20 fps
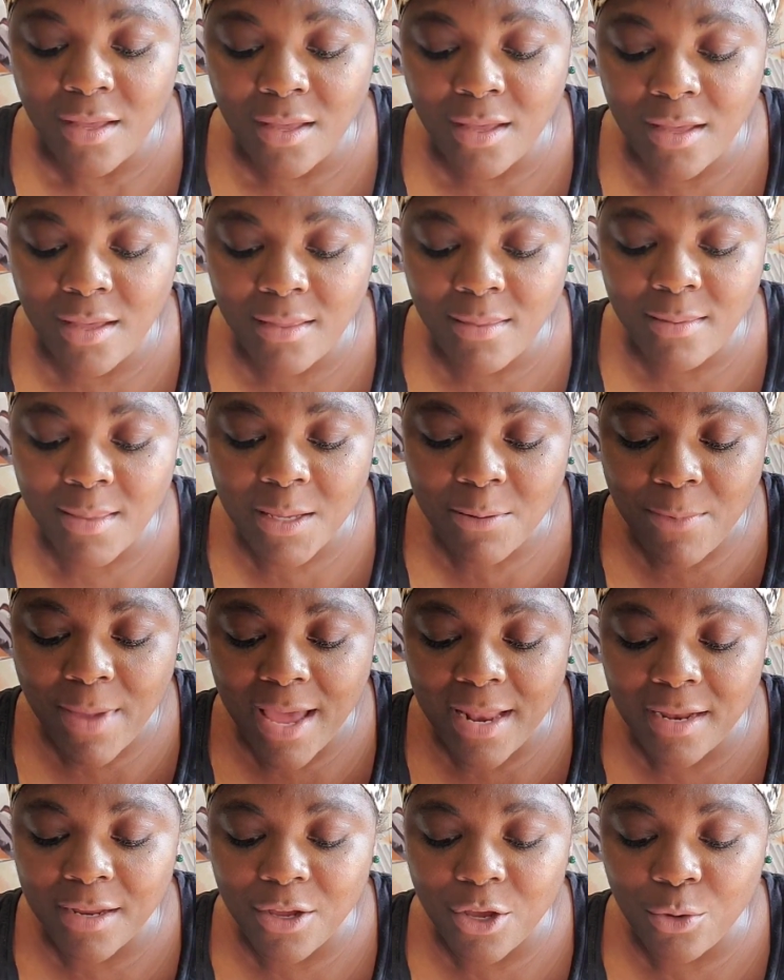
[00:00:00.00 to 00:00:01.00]
A
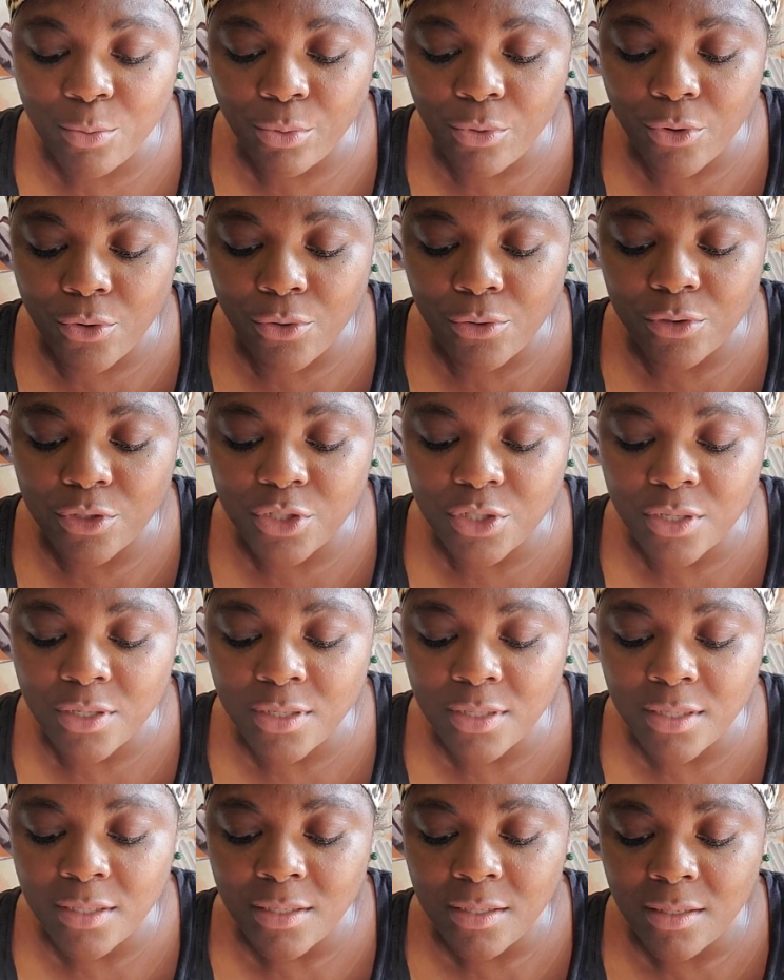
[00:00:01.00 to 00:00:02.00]
thematic approach
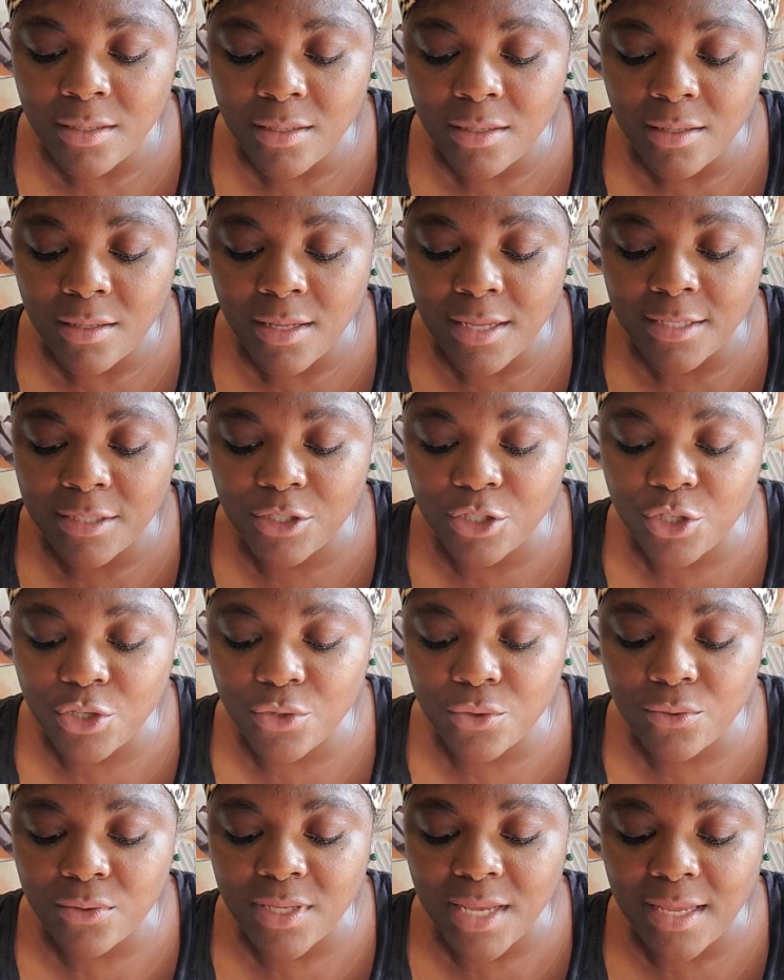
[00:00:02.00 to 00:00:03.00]

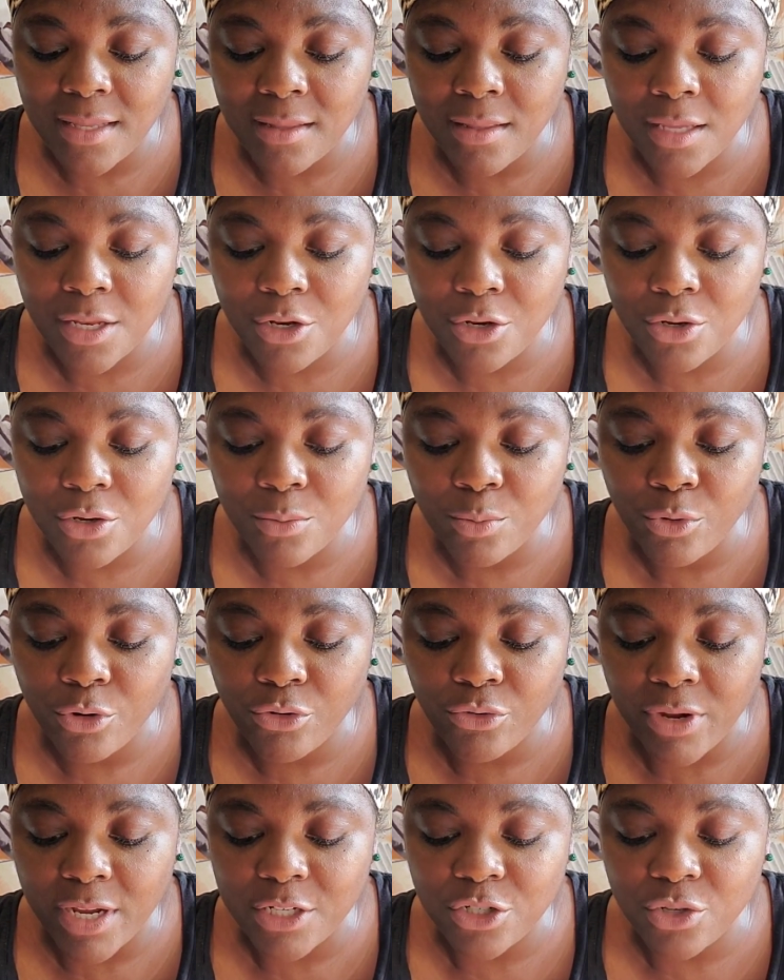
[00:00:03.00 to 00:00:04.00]
eschews a linear
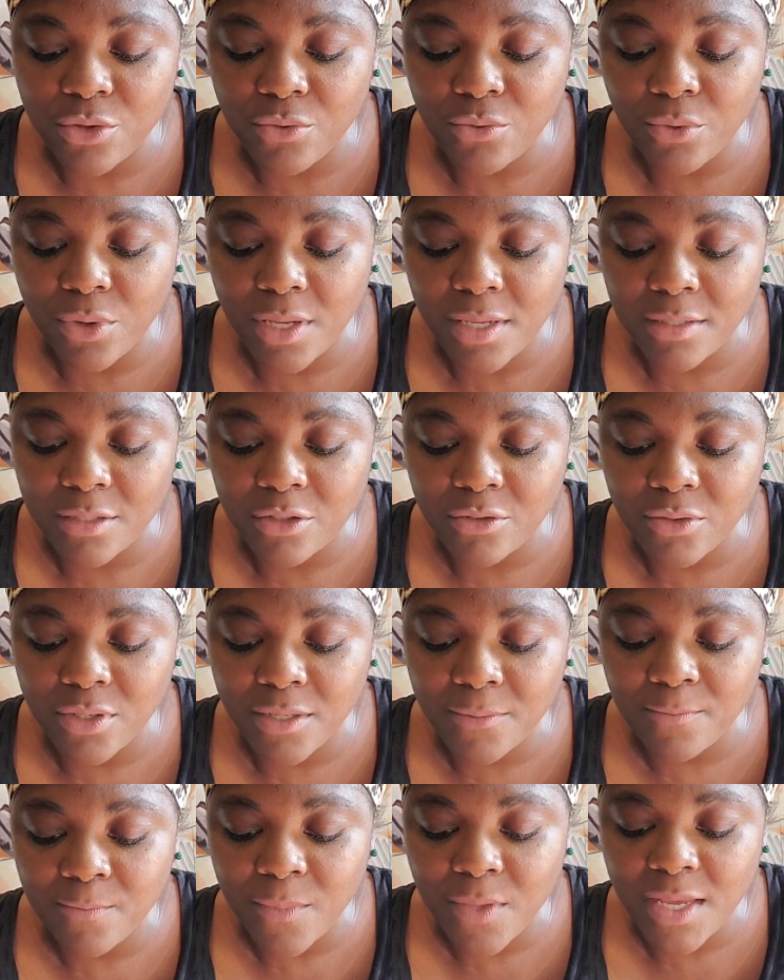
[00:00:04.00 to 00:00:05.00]
progression through
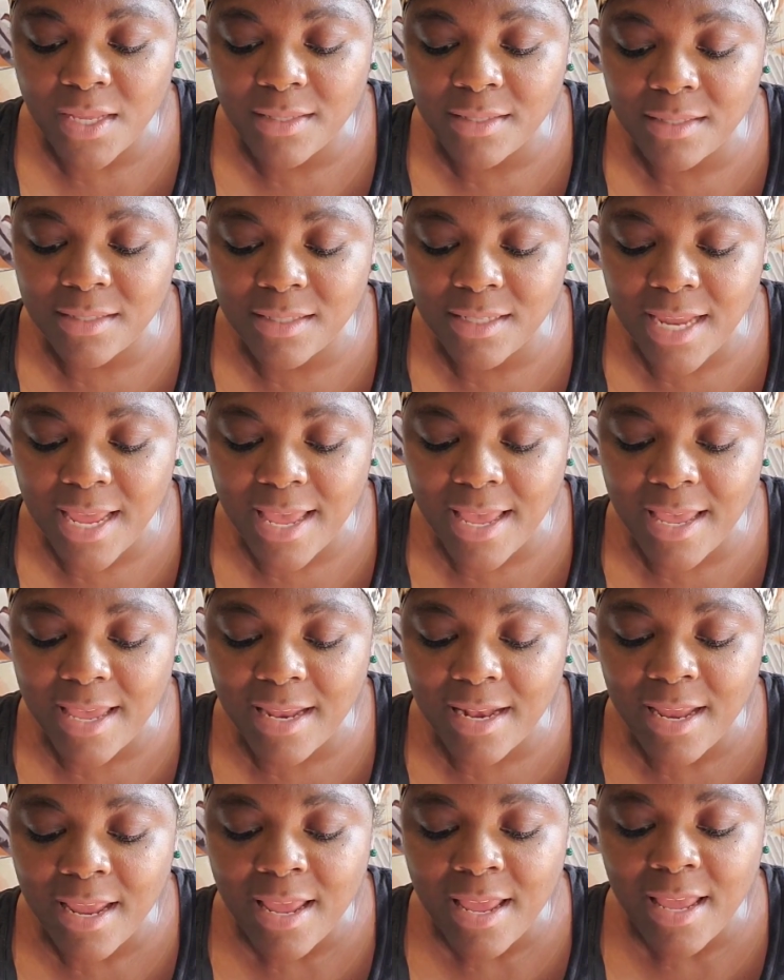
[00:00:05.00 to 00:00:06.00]
history.
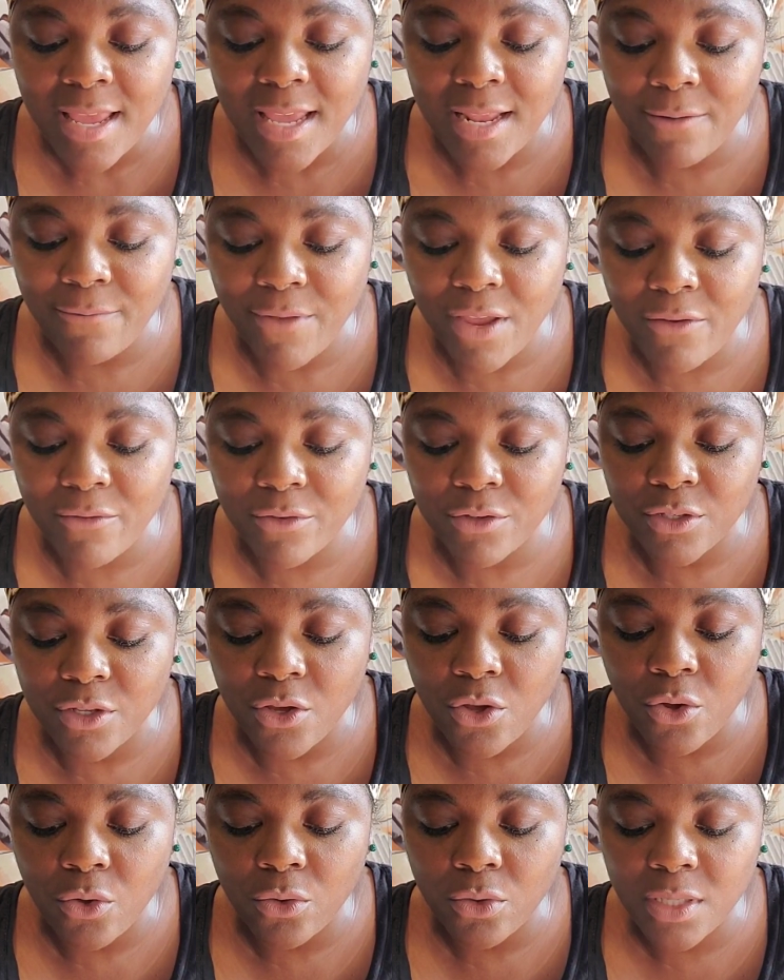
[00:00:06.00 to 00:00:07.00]
Instead, it favors
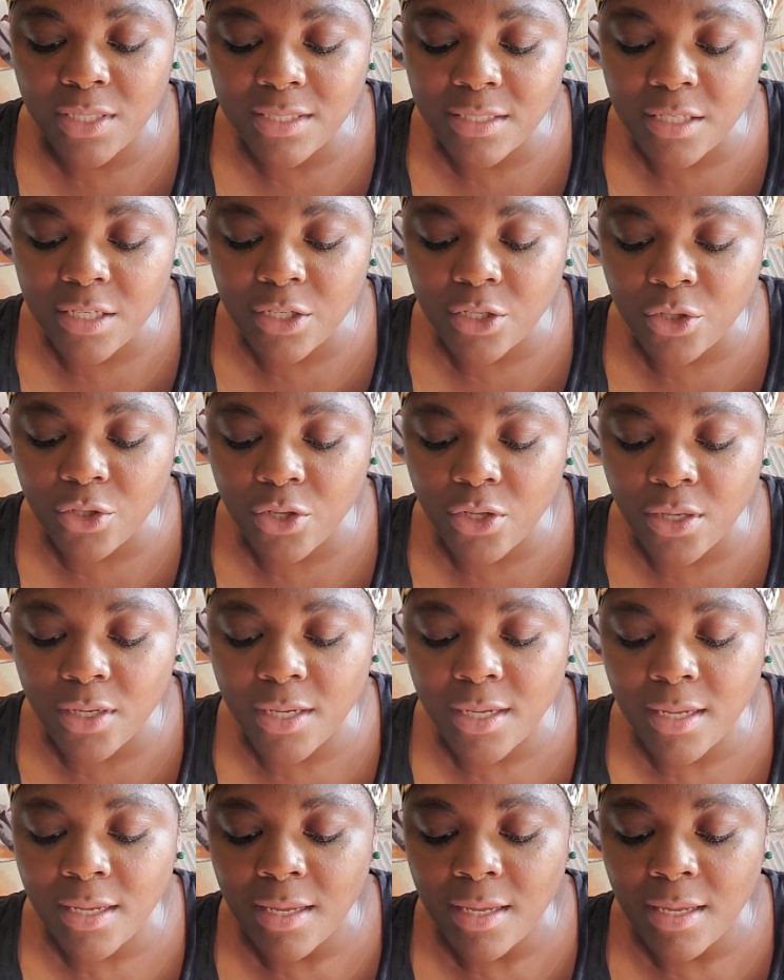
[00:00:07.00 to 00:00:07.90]
a holistic look